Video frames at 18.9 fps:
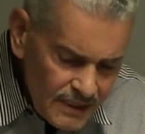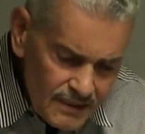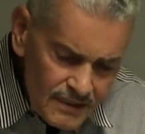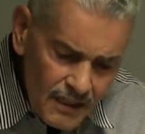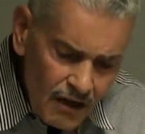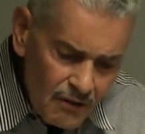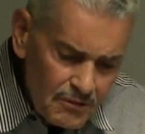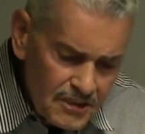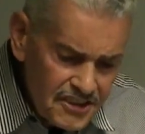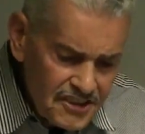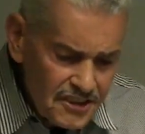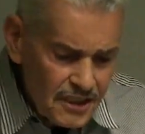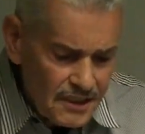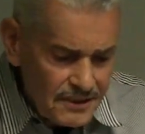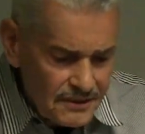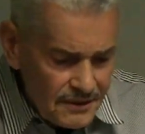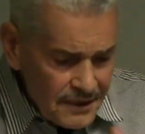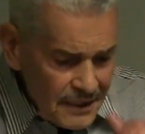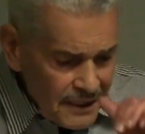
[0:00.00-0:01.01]
No, we
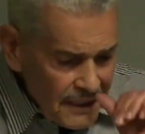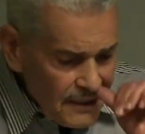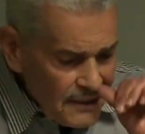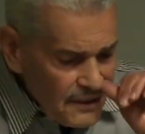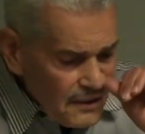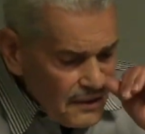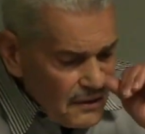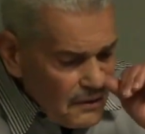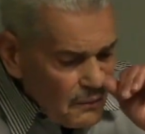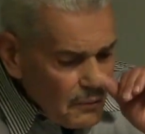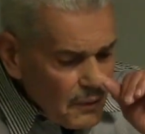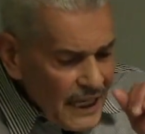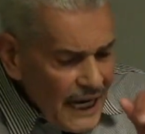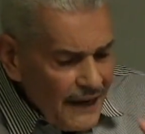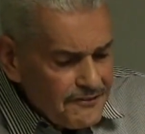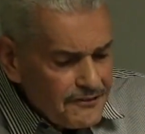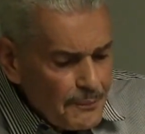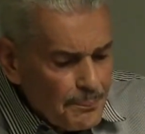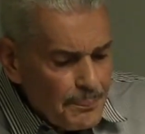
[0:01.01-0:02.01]
shouldn't. We
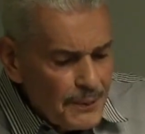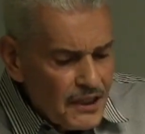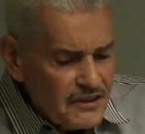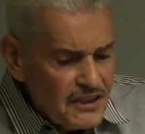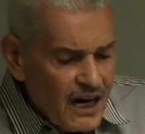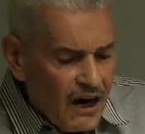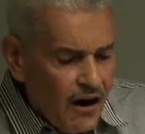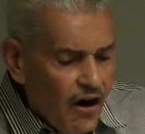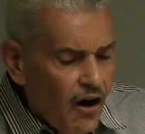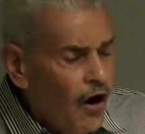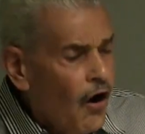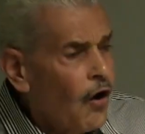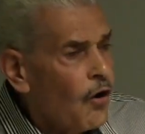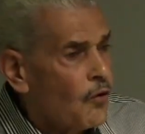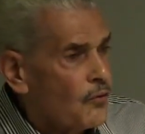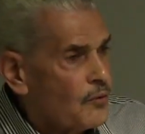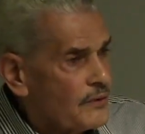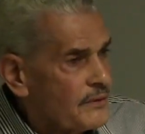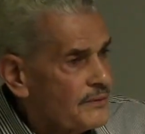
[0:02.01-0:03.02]
have to build our
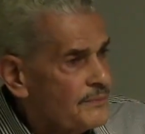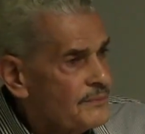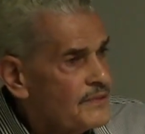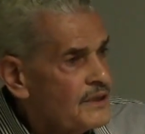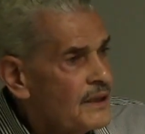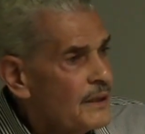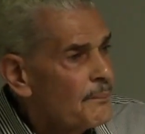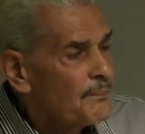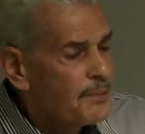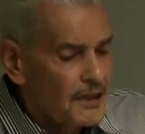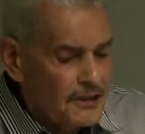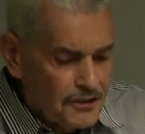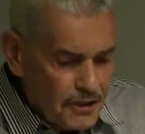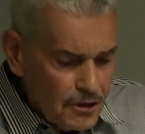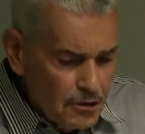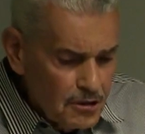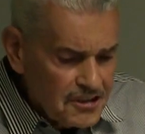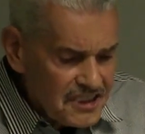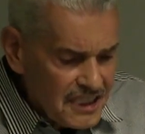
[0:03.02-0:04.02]
own,
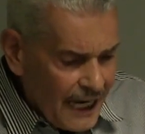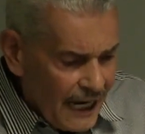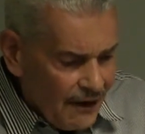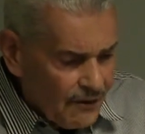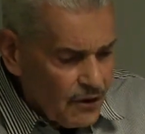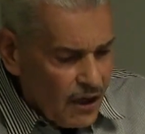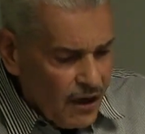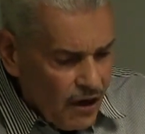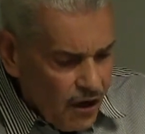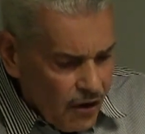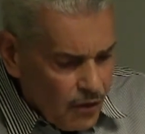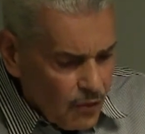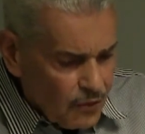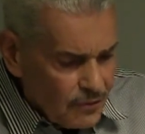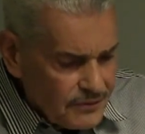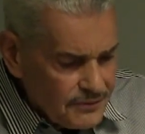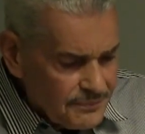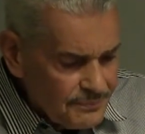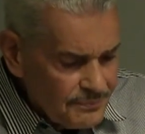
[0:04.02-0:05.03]
produce our
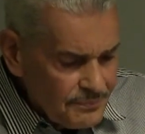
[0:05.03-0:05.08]
own.